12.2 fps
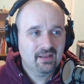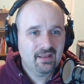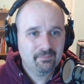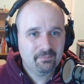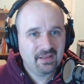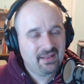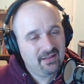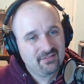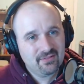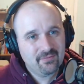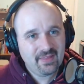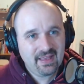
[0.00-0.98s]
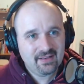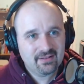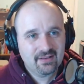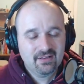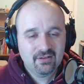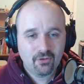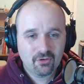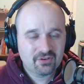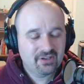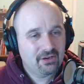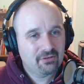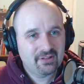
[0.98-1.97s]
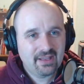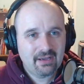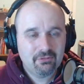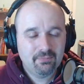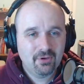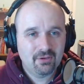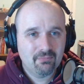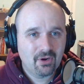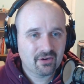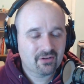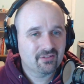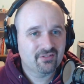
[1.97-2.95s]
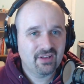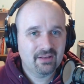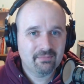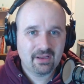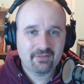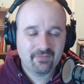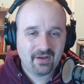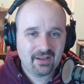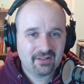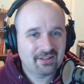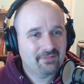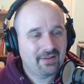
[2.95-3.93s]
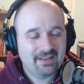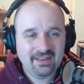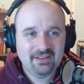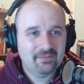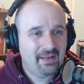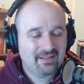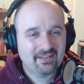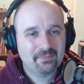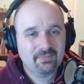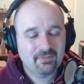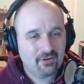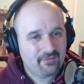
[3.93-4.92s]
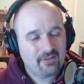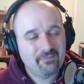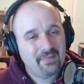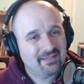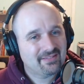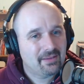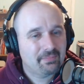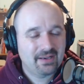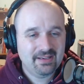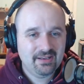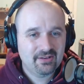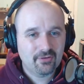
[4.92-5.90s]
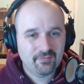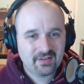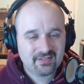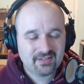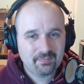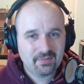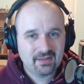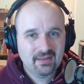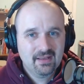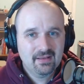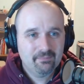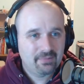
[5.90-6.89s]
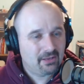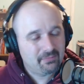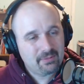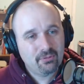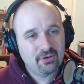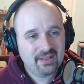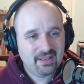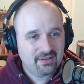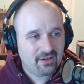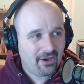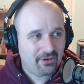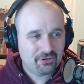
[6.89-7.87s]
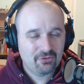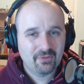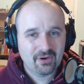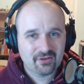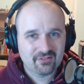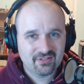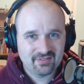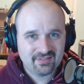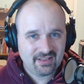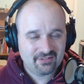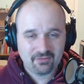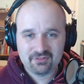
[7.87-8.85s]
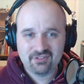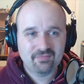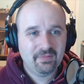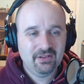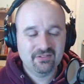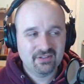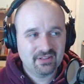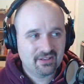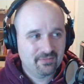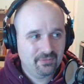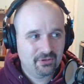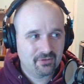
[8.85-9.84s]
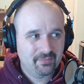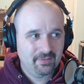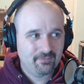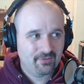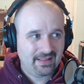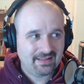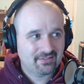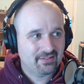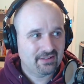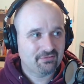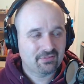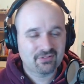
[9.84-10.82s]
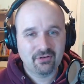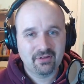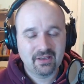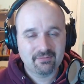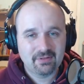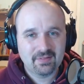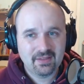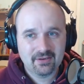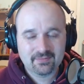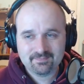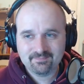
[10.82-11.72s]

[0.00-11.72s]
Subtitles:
Because of that, ordinarily I would put markers in my file if I need to mess up, or if I've messed up and I need to go fix something, but I'll be putting in audio markers instead. So I'll just be using the computer beep for that. So that's what's going on right there.